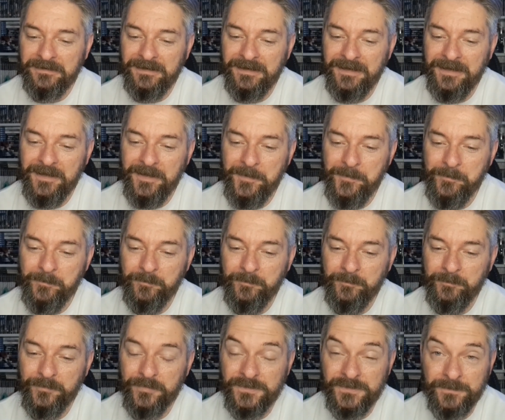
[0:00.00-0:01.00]

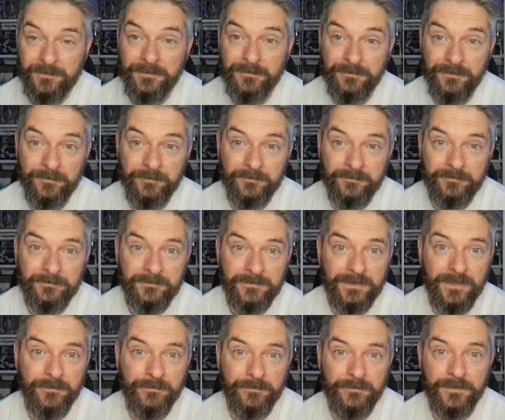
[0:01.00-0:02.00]
But some of them,
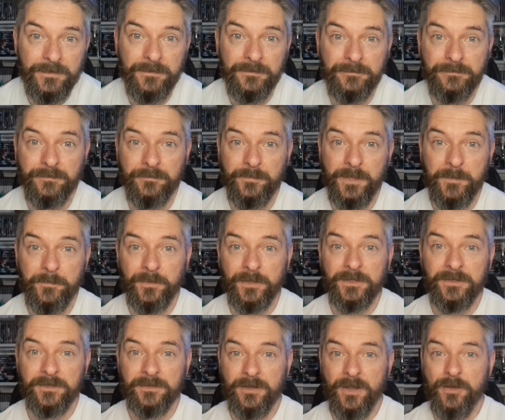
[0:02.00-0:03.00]
you know, for people
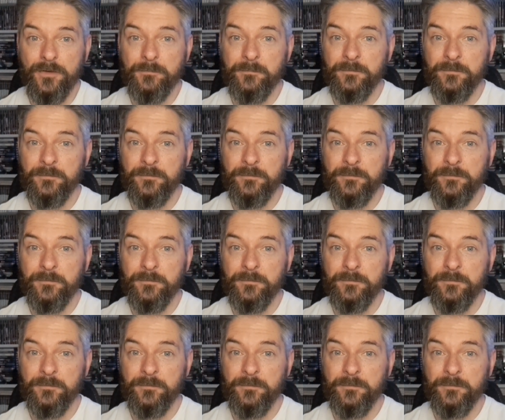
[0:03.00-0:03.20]
in the know,